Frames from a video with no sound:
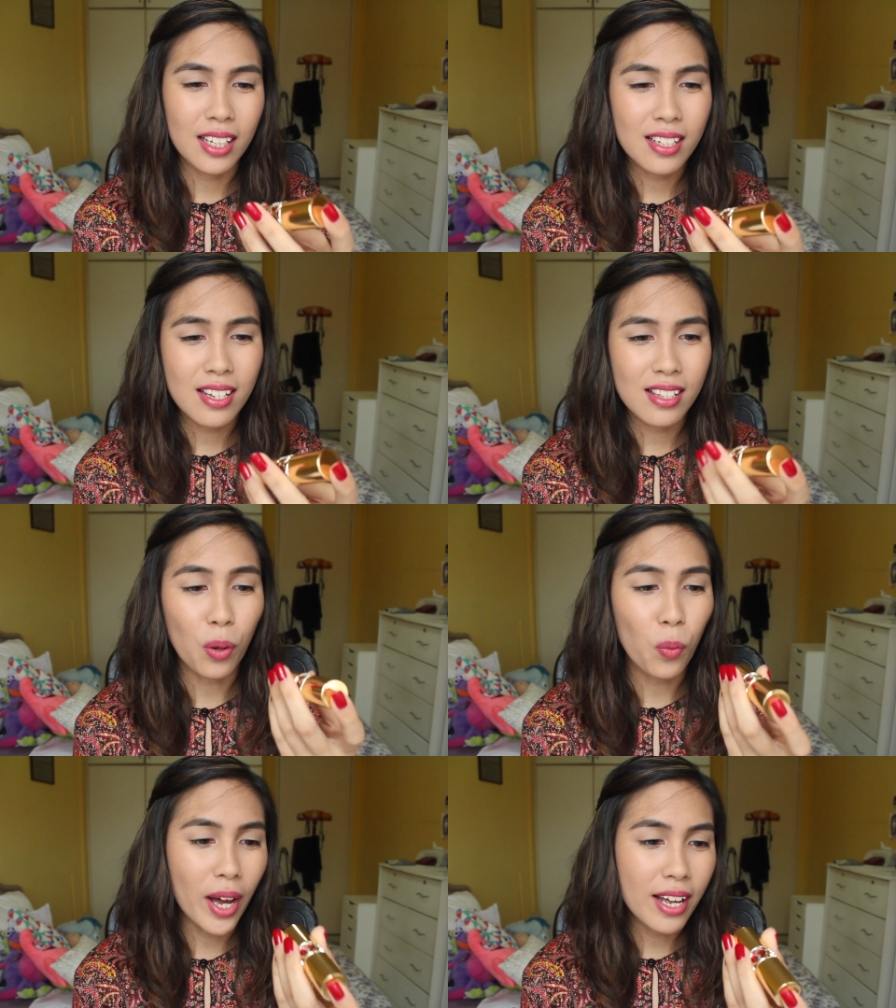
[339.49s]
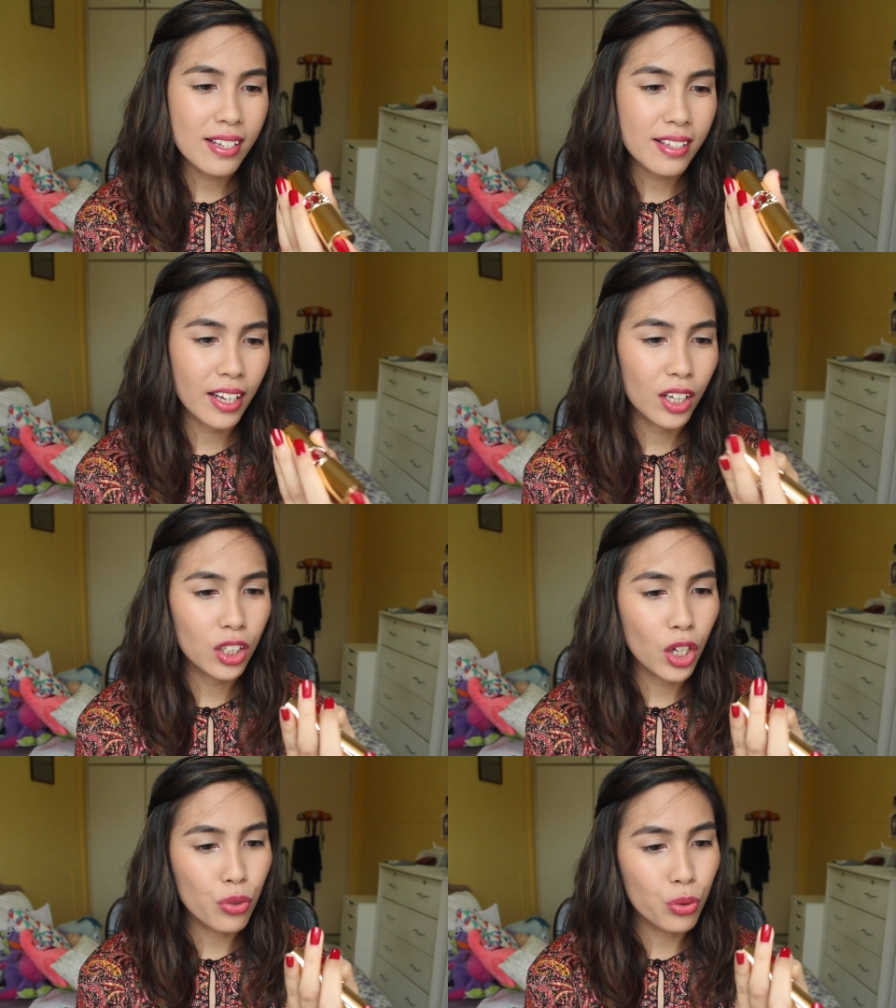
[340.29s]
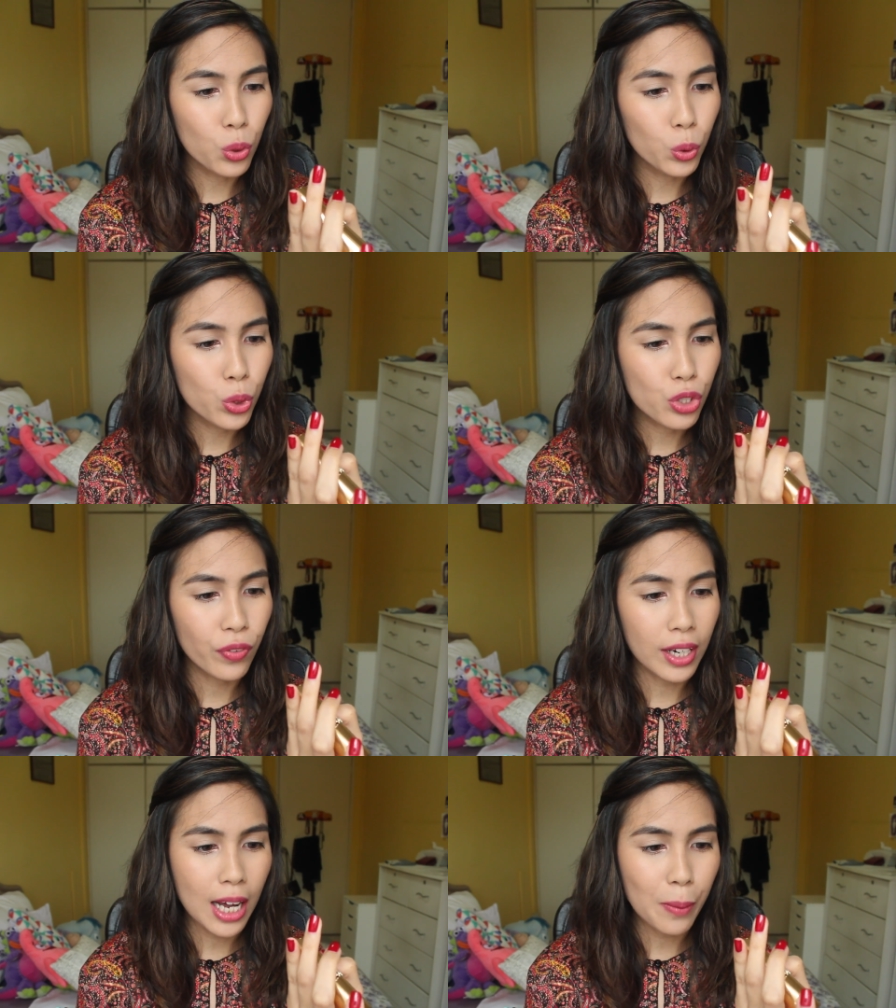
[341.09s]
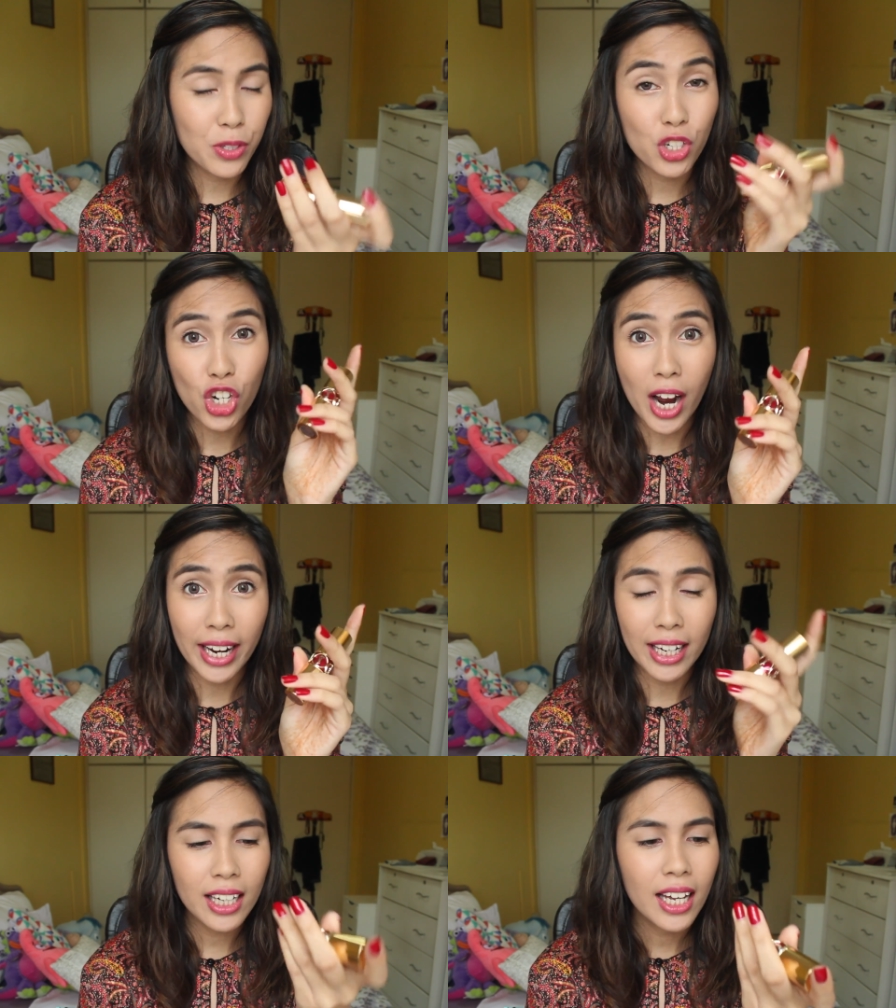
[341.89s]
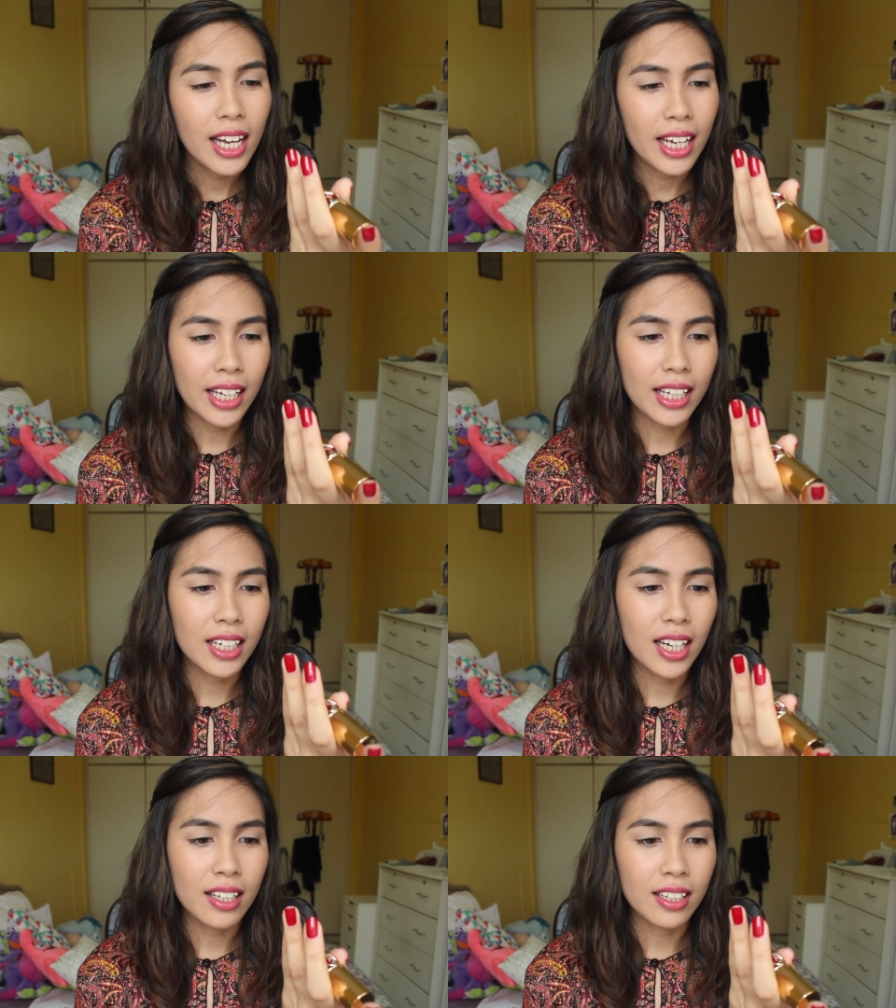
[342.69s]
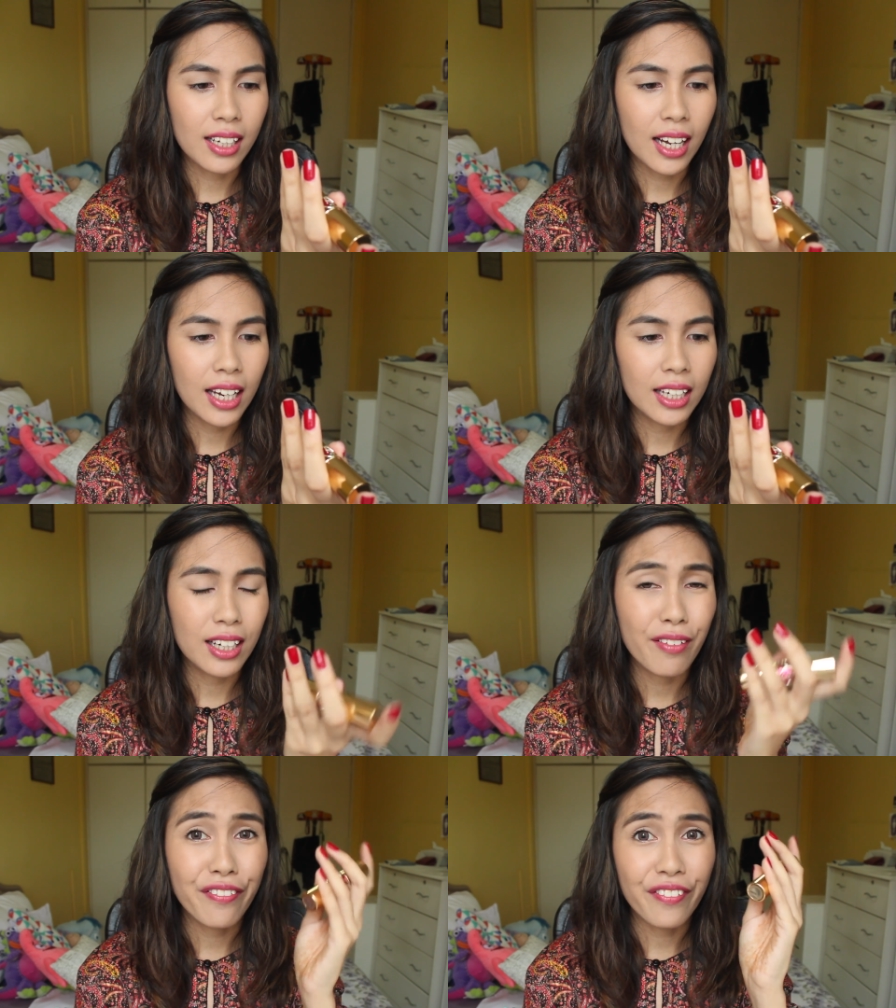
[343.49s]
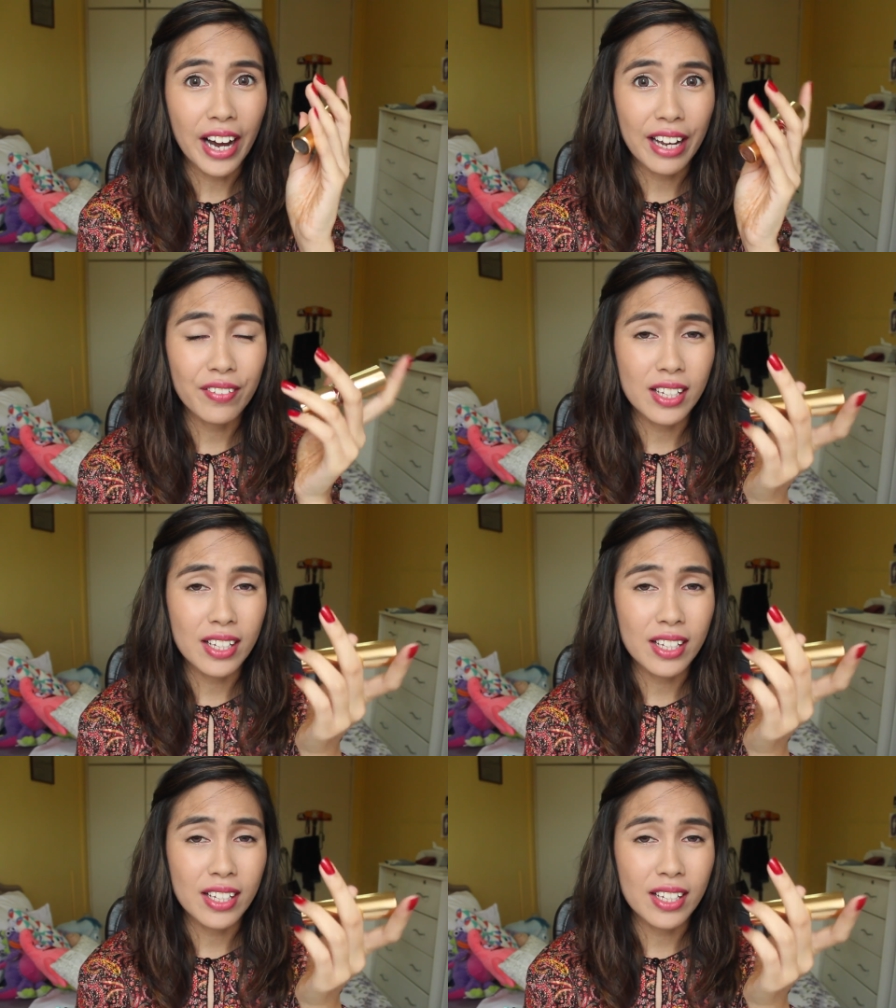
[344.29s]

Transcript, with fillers: This is the YSL Rouge Volupte Shine in the color 5.